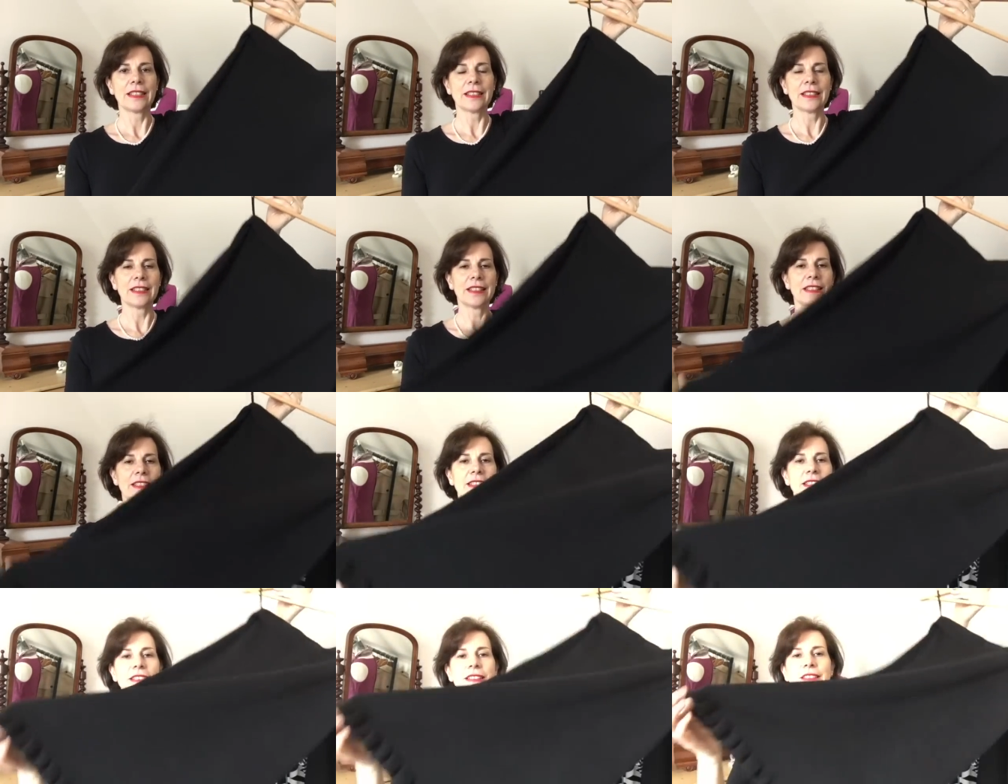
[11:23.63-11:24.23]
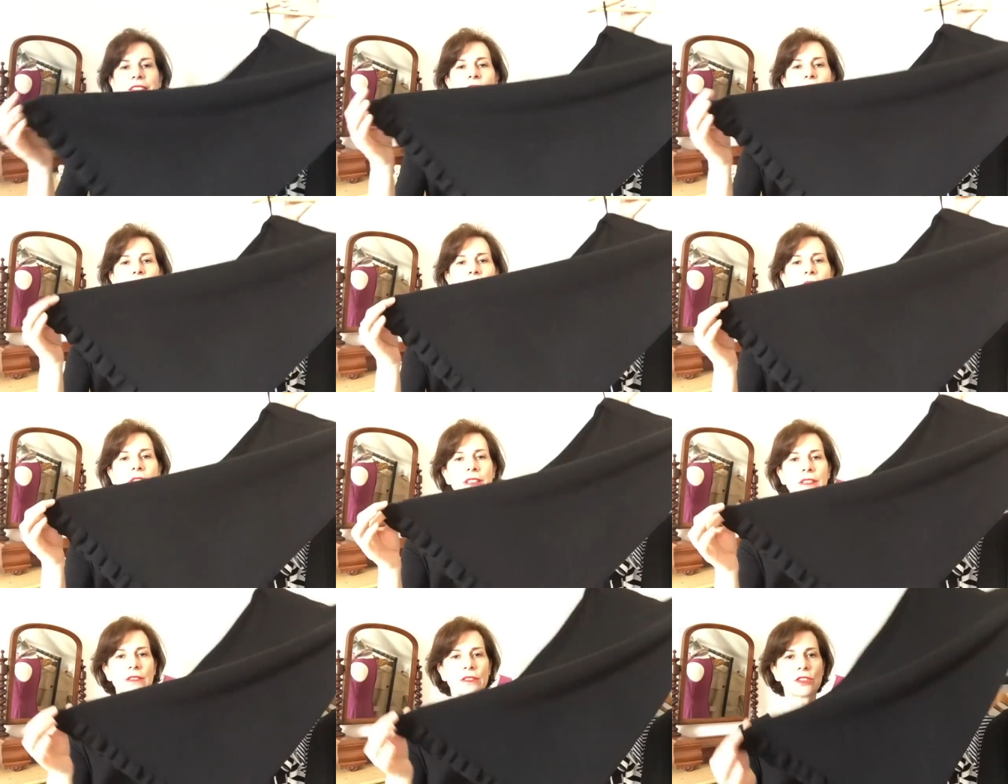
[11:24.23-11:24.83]
Uh, so
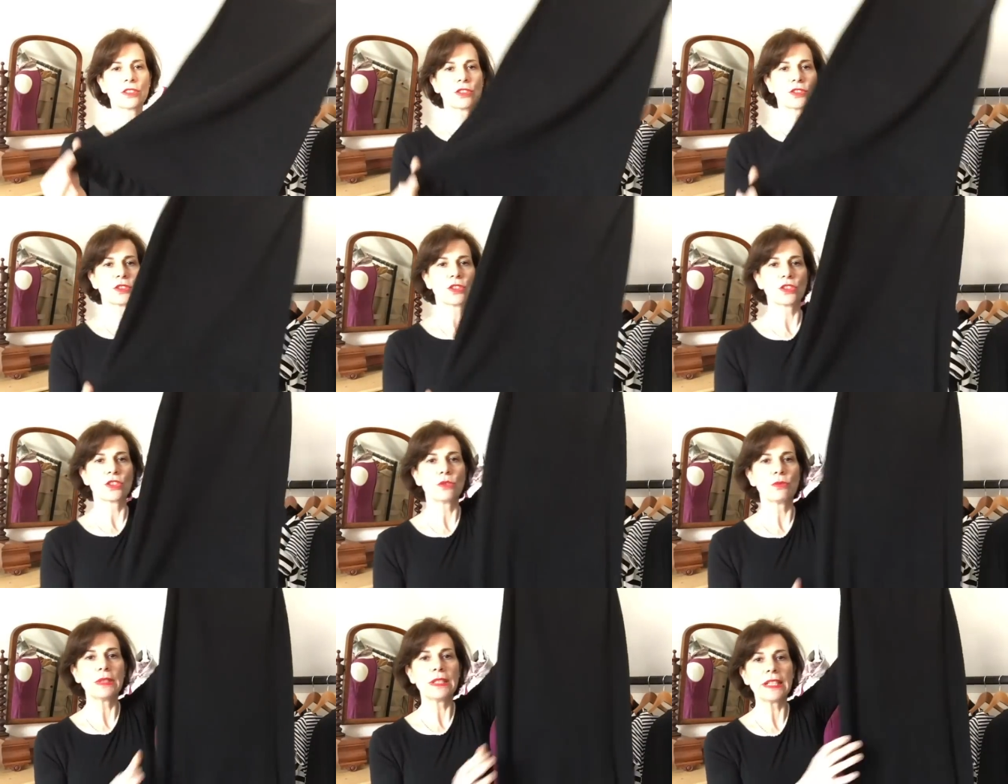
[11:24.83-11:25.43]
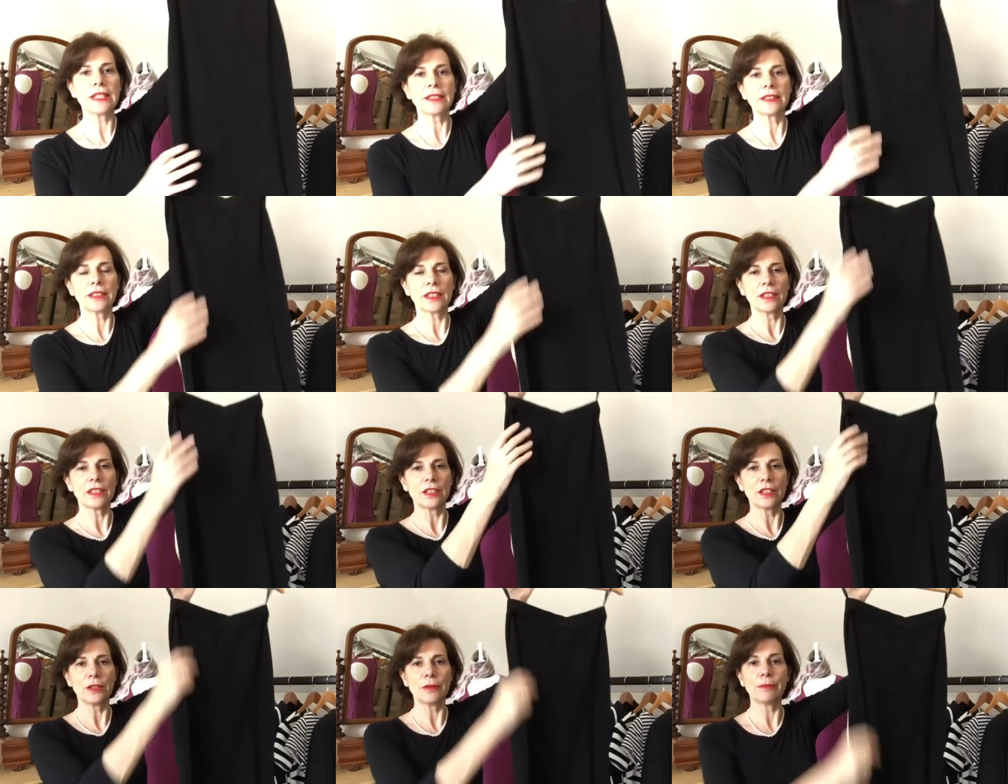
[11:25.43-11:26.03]
skirt. So we like
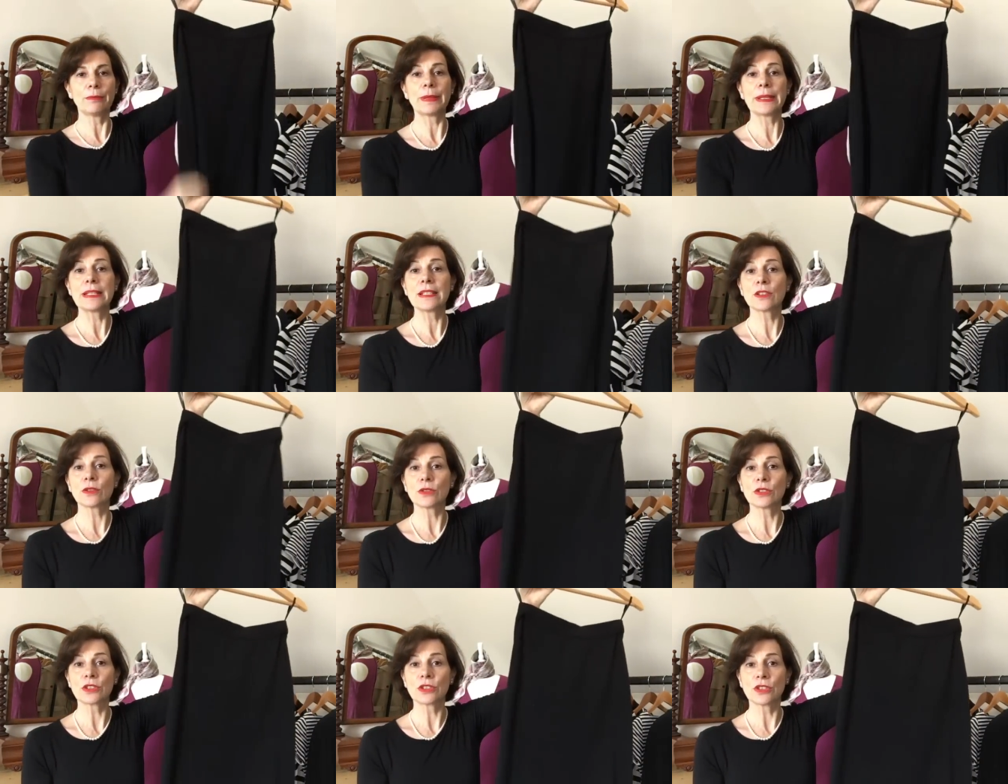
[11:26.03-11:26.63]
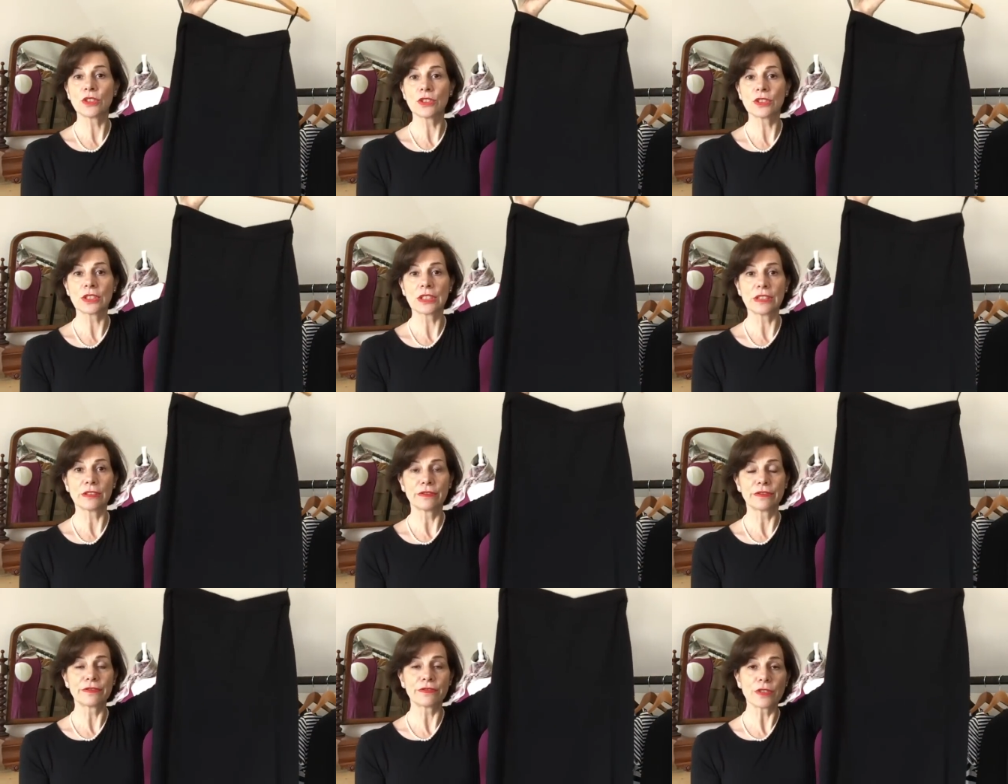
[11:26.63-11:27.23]
um, pencil skirts
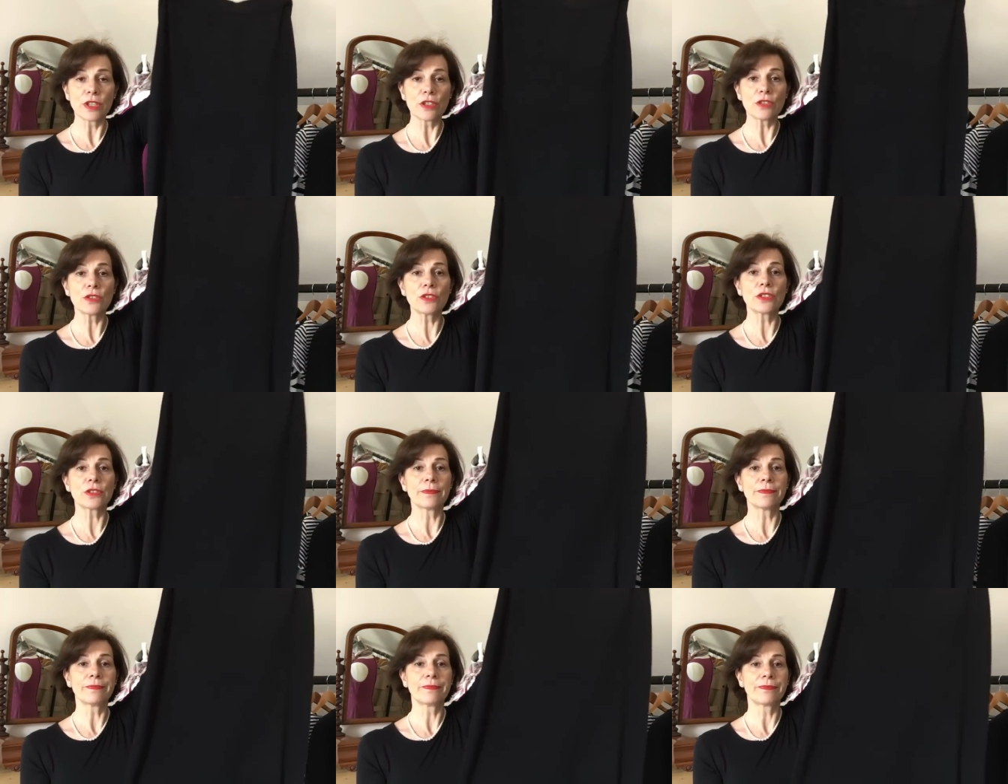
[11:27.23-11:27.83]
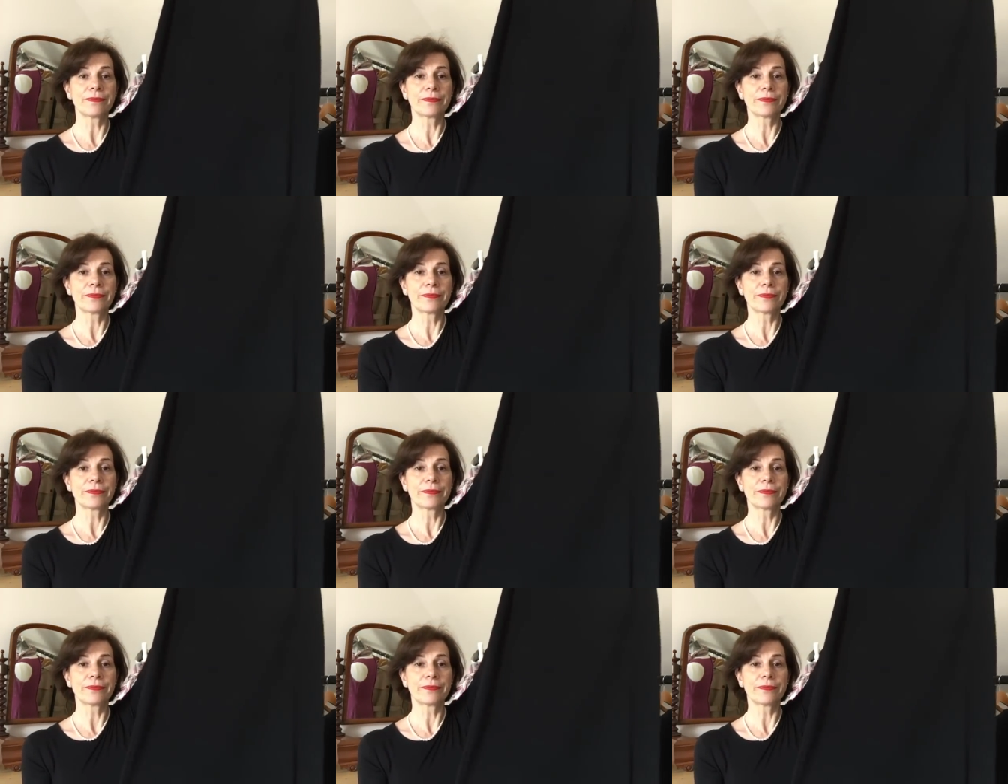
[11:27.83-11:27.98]
in France.